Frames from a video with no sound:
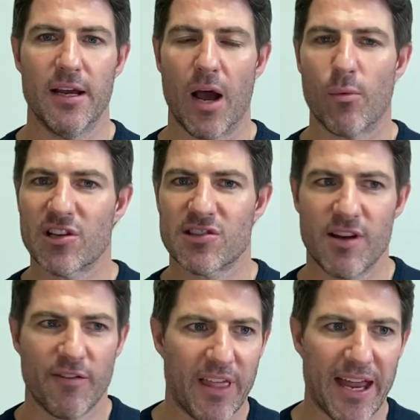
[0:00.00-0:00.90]
I want to
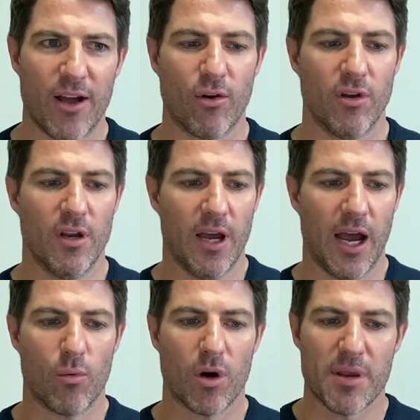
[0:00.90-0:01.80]
snuff that out.
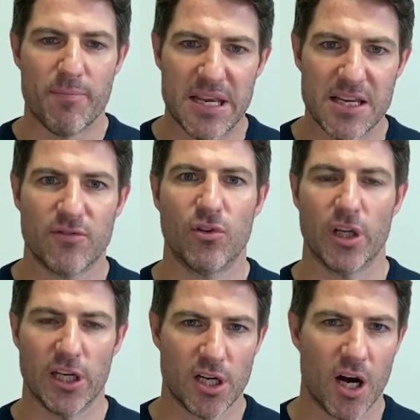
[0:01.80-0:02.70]
I want to be peaceful
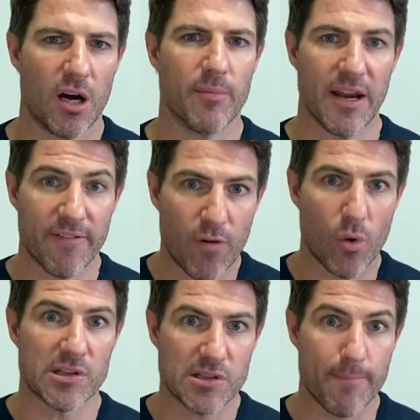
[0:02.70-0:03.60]
and calm and
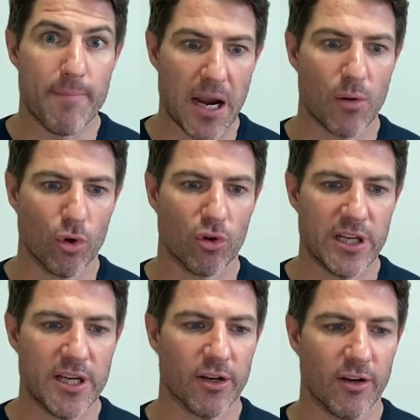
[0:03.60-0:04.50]
focused on my world
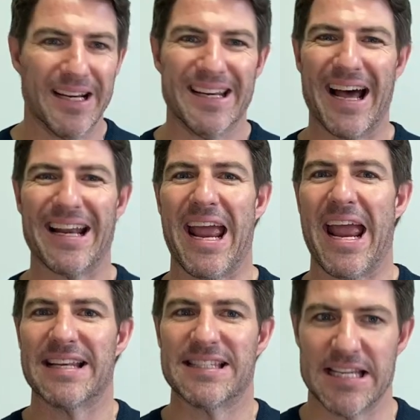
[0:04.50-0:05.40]
here, not
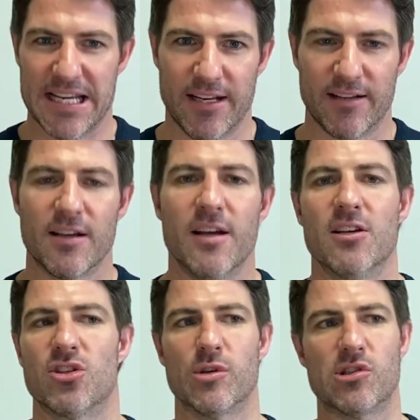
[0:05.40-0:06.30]
antsy in it.
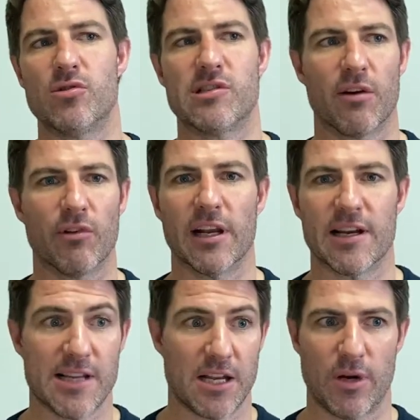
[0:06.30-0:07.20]
So as soon as I
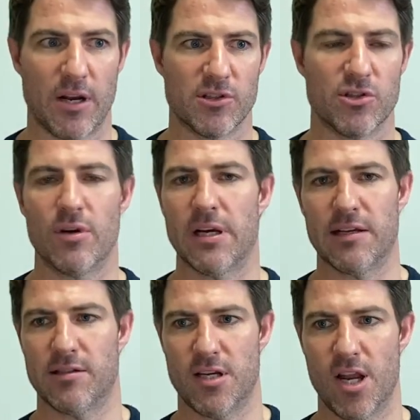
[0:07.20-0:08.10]
realized that's what I was doing, I
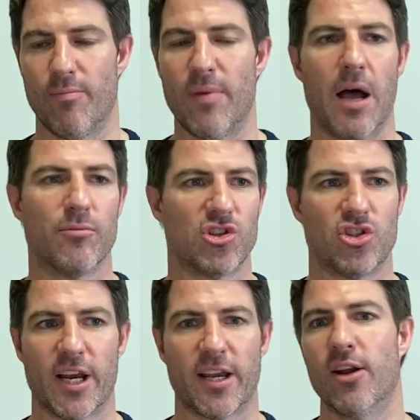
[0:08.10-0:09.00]
said, no, I'm just
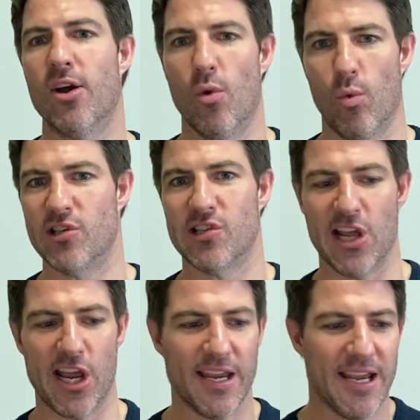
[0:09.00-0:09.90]
checking once a
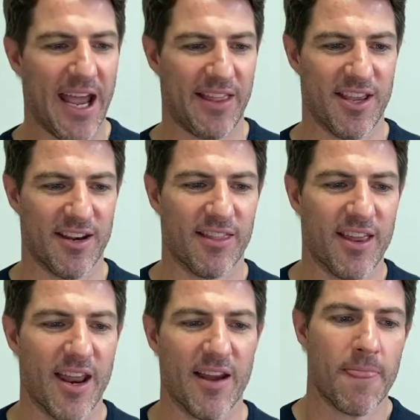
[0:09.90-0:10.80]
day at the end of the
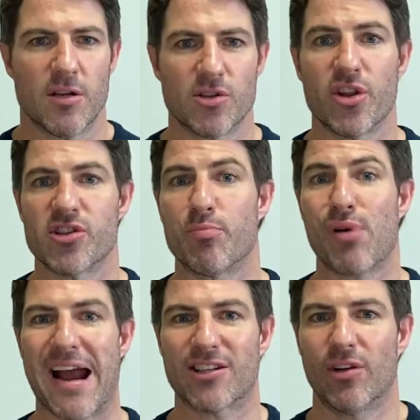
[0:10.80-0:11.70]
day. So there's a
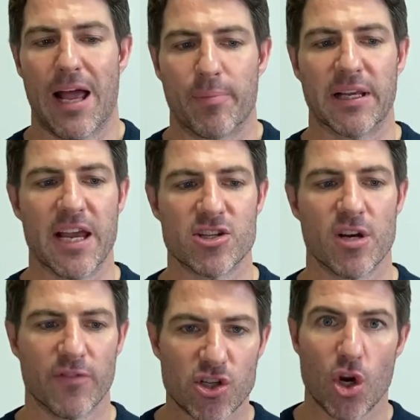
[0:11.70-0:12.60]
practical application
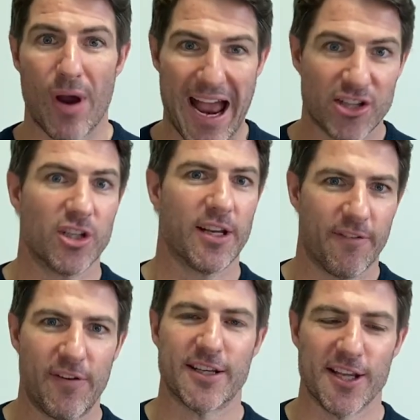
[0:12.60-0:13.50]
of the show actually
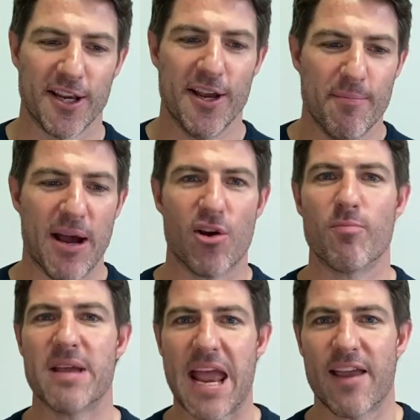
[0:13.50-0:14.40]
affecting my own
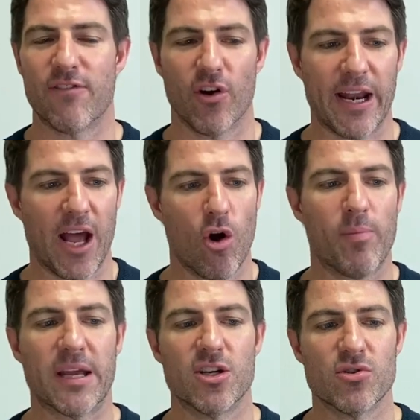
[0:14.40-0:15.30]
behavior, and I hope
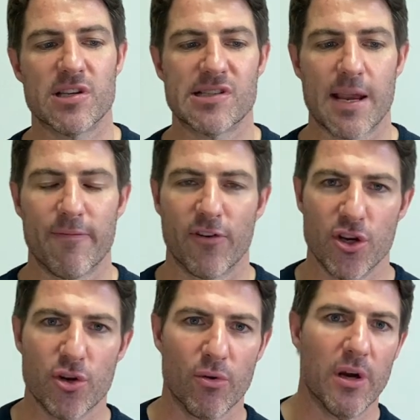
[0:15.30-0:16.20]
it can do the same for you.